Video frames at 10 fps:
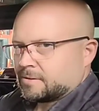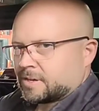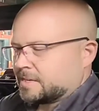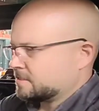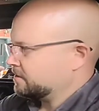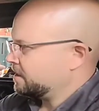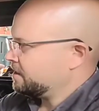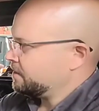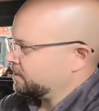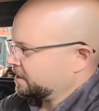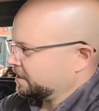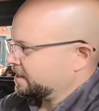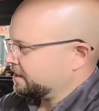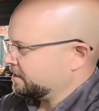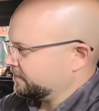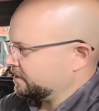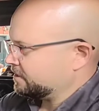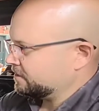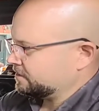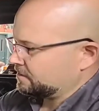Okay, so now I want to get out of the
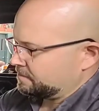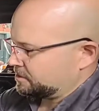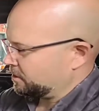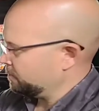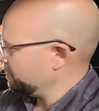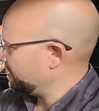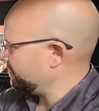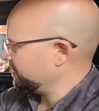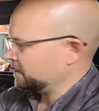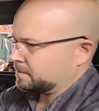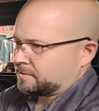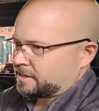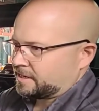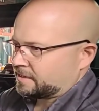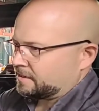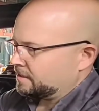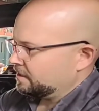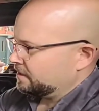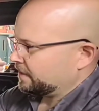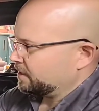vehicle, so I'm just going to put my foot on the brake
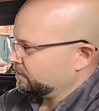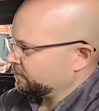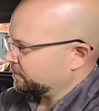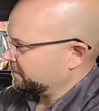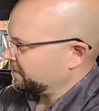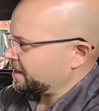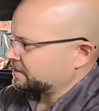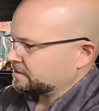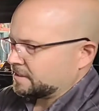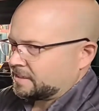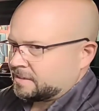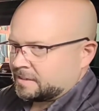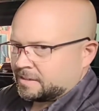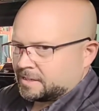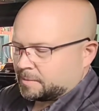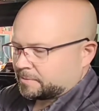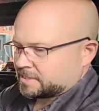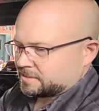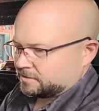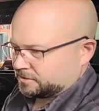like I would from the factory. I'll
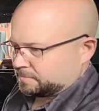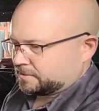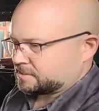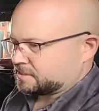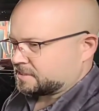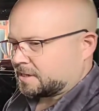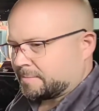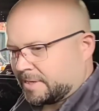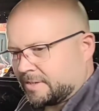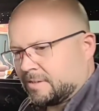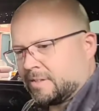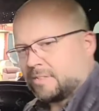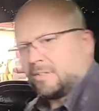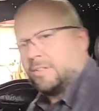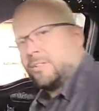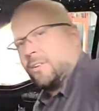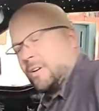press and hold the push to start button. That's going to turn